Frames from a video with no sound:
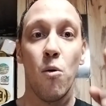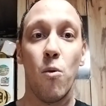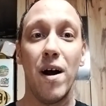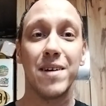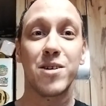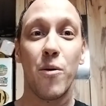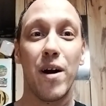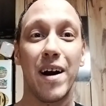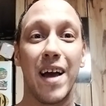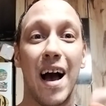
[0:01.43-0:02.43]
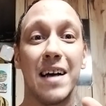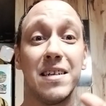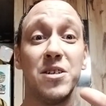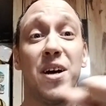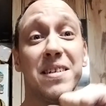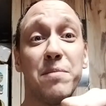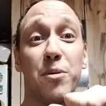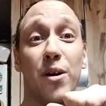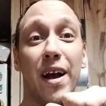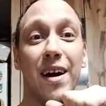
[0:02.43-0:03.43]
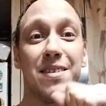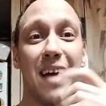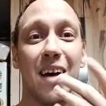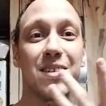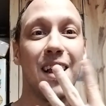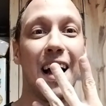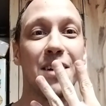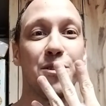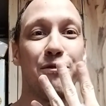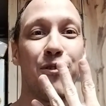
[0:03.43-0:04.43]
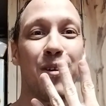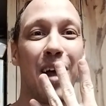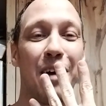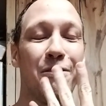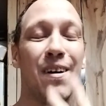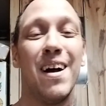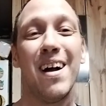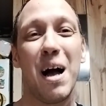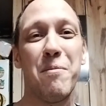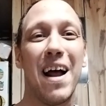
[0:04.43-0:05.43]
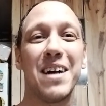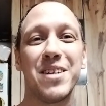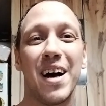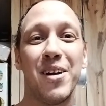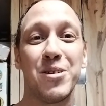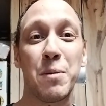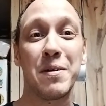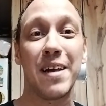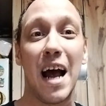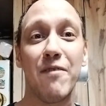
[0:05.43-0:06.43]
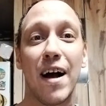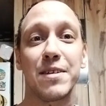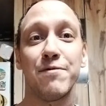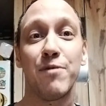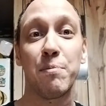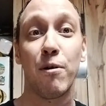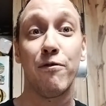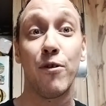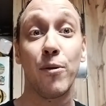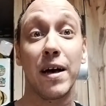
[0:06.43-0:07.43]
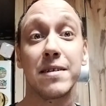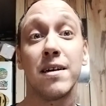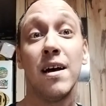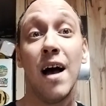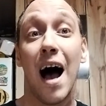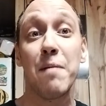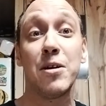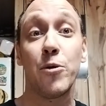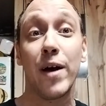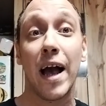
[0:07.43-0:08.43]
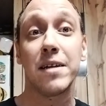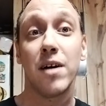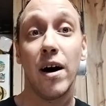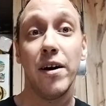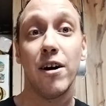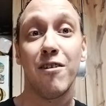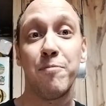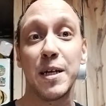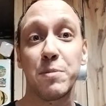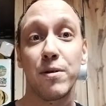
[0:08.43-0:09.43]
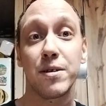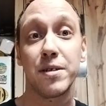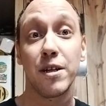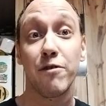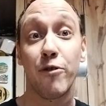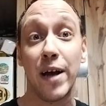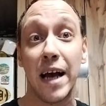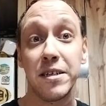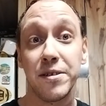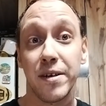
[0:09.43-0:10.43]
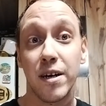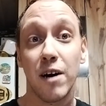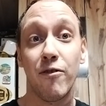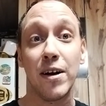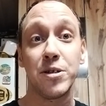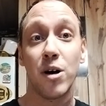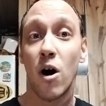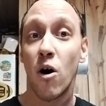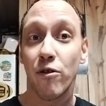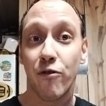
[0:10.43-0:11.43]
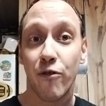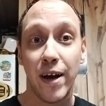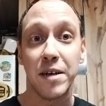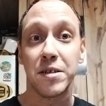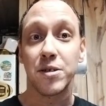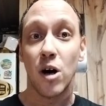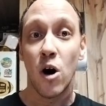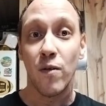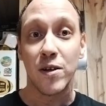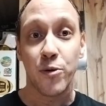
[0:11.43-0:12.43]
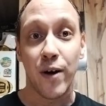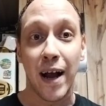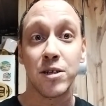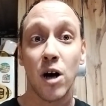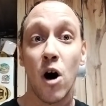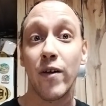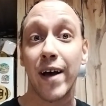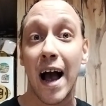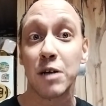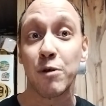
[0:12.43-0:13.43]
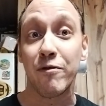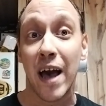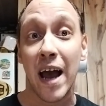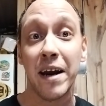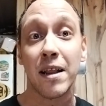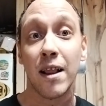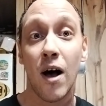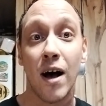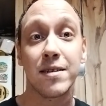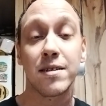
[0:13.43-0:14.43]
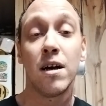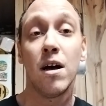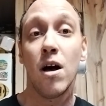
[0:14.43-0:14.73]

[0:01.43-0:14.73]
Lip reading: What is going on, guys? Jason Burke here, Styles Clash for Life, coming at you on YouTube, and today I've got some football focus. I've been doing a ton of Pittsburgh Steeler free agency coverage, all the free agents, all the trades, all the guys we've gained and lost